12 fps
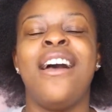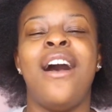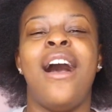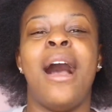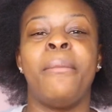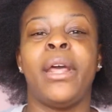
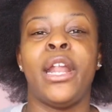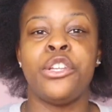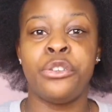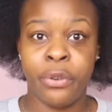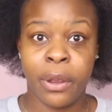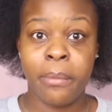I'm going to
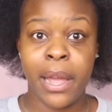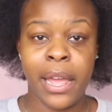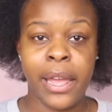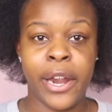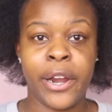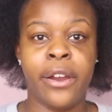trim my
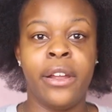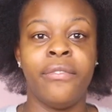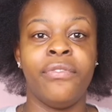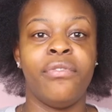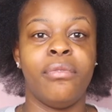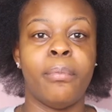hair
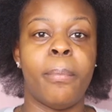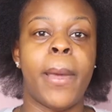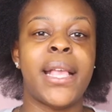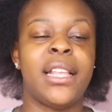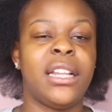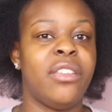
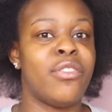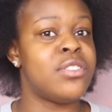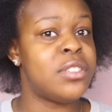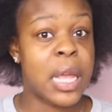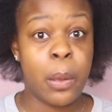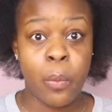basically the
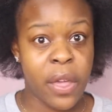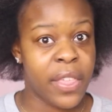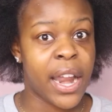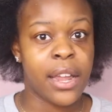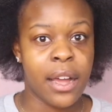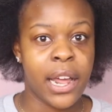same way that
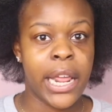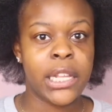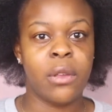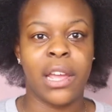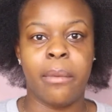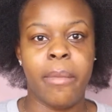I cut it
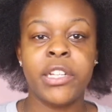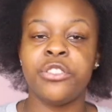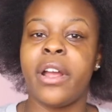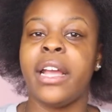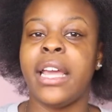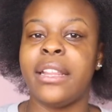so I can make
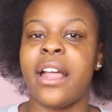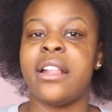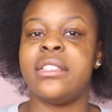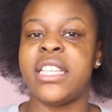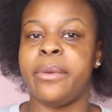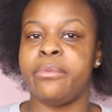sure I get that
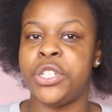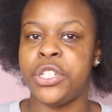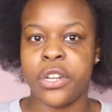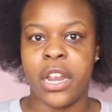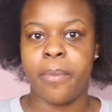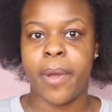same
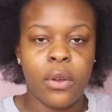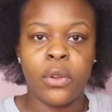shape.